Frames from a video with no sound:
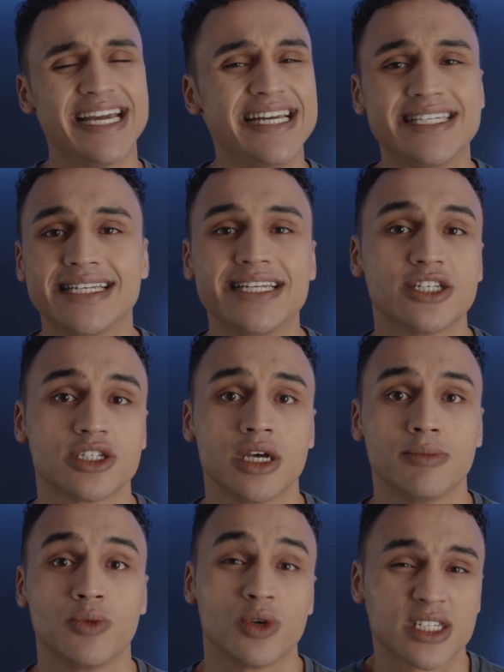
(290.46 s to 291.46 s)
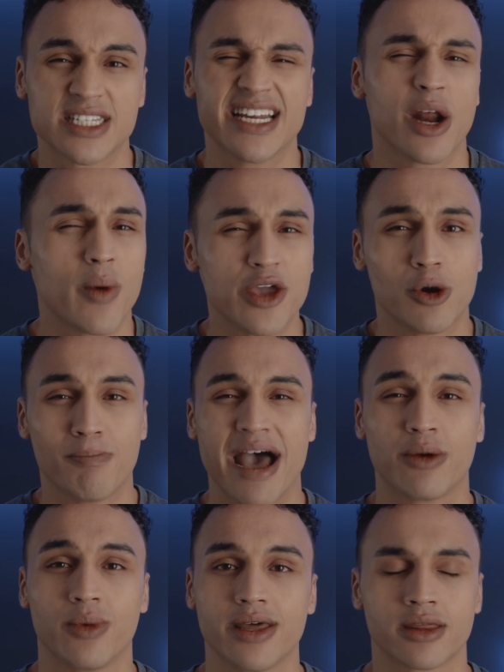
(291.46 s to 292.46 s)
easily determine what's stealing away your
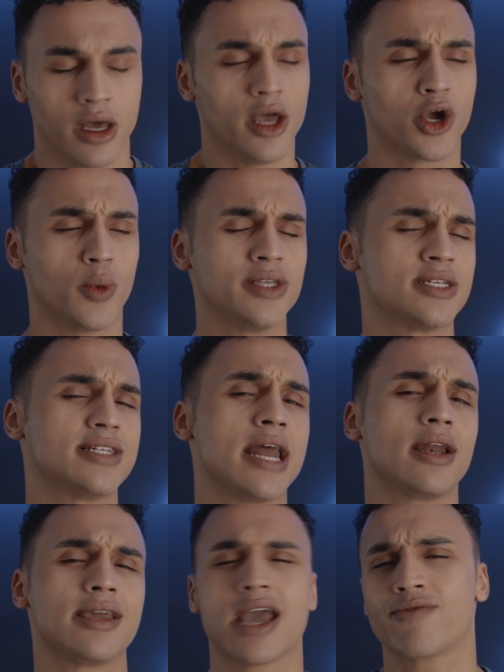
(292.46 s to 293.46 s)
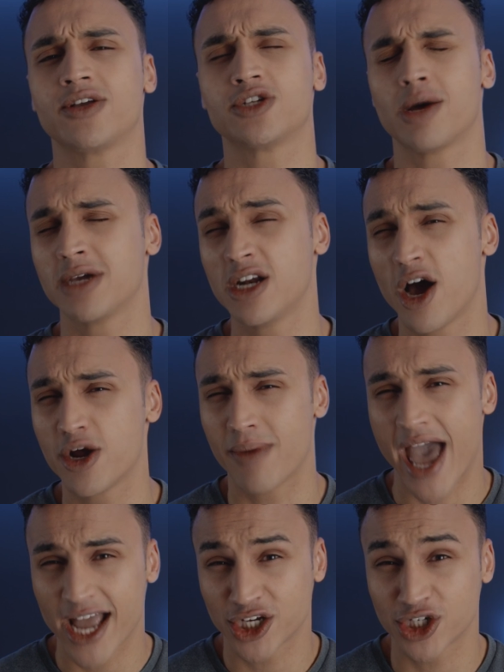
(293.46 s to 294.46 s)
bandwidth. Coincidentally, every time you line up a
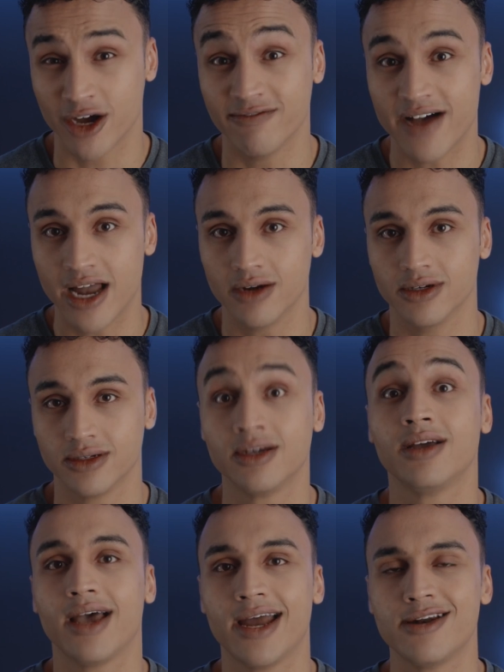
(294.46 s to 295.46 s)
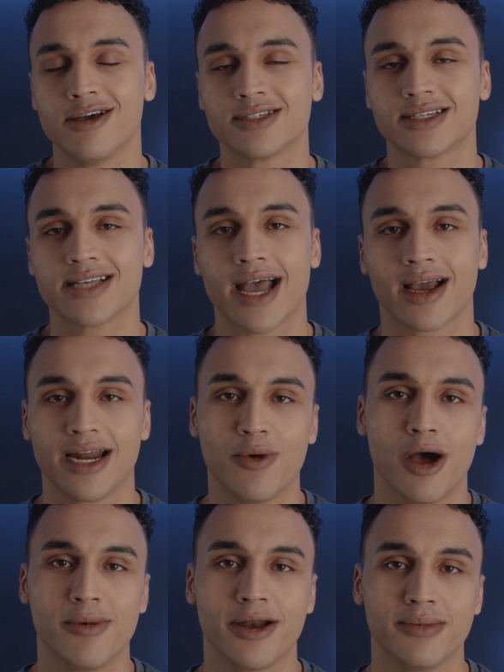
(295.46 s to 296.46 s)
headshot in Valorant, Ed knows exactly
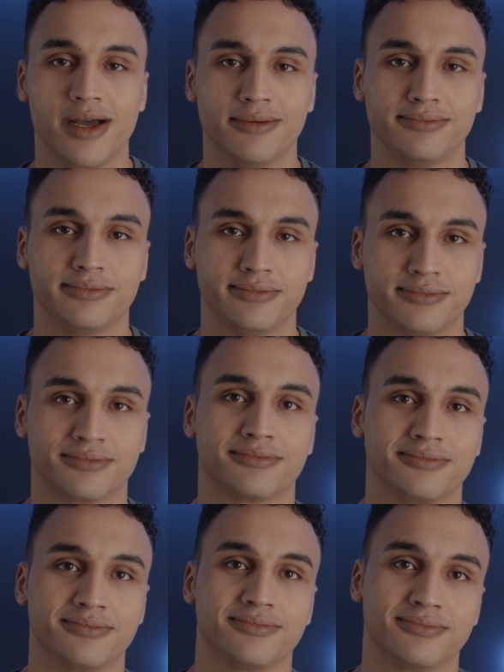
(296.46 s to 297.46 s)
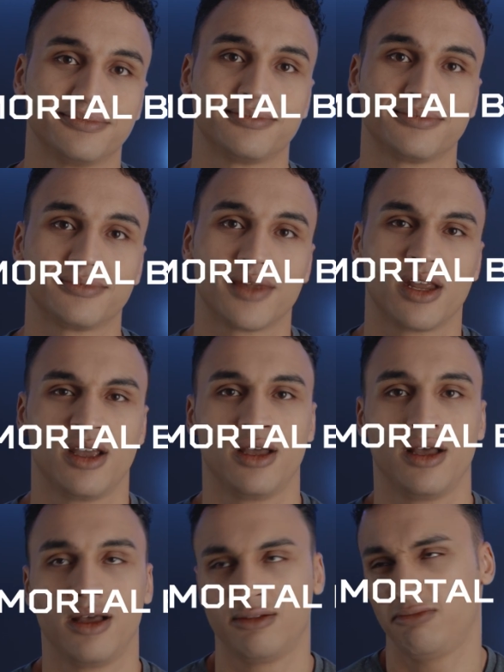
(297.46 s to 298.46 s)
what I'm on about. Immortal, by the
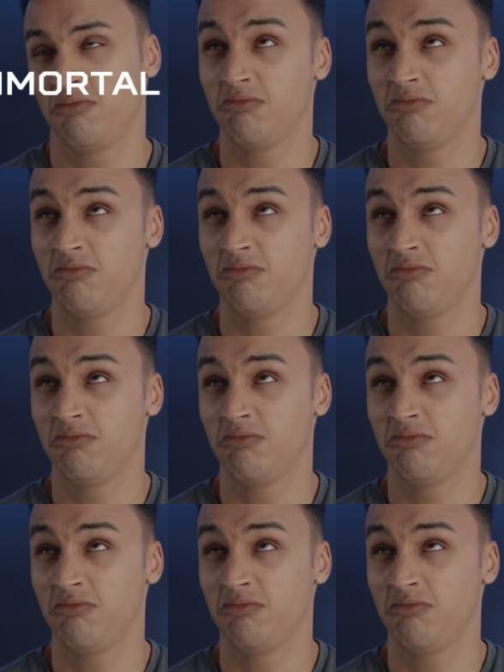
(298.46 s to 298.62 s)
way.